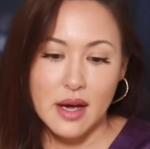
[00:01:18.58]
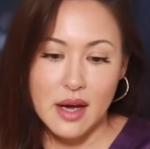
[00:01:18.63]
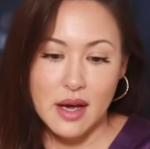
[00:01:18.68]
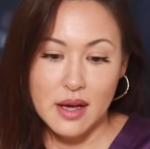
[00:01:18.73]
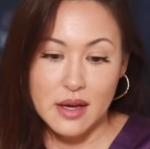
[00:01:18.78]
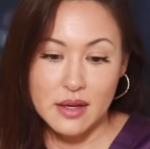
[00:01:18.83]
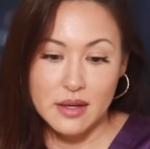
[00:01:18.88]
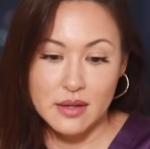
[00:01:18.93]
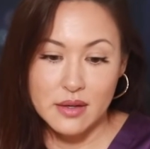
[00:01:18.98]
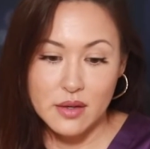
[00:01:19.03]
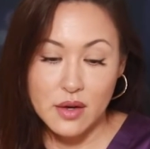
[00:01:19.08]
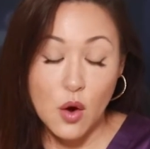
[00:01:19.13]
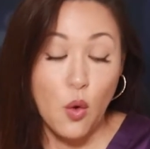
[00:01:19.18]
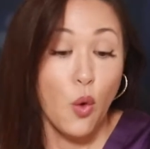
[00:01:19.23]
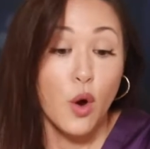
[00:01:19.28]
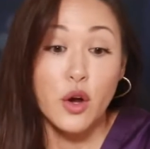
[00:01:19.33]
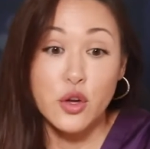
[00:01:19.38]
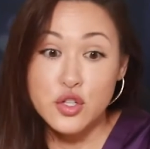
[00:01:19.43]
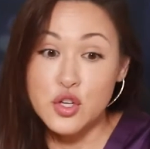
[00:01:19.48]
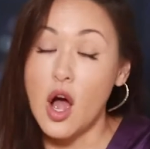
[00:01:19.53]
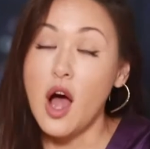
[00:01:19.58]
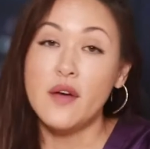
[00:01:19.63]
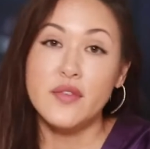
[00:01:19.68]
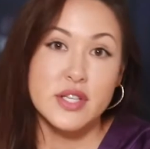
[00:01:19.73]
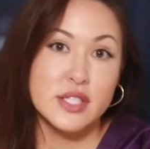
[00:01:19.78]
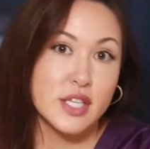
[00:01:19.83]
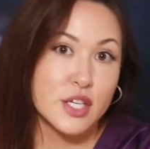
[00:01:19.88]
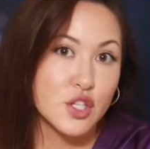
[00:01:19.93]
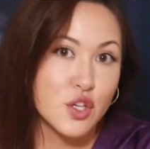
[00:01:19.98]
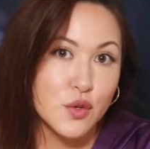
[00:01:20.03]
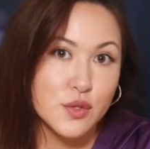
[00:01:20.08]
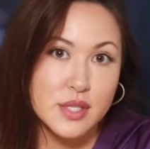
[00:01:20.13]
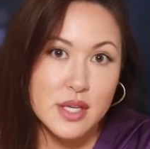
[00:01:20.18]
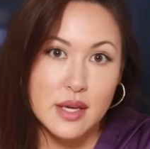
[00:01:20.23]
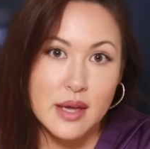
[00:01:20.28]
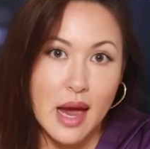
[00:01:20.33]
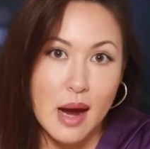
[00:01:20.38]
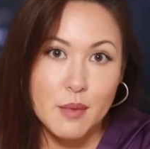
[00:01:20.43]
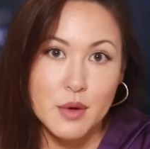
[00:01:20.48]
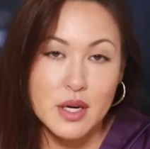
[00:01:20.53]
or obviously
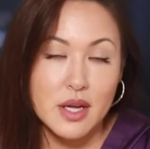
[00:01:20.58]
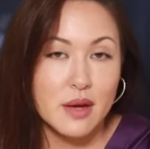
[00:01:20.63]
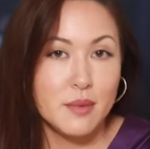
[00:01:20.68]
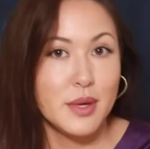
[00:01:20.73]
Tulsi Gabbard.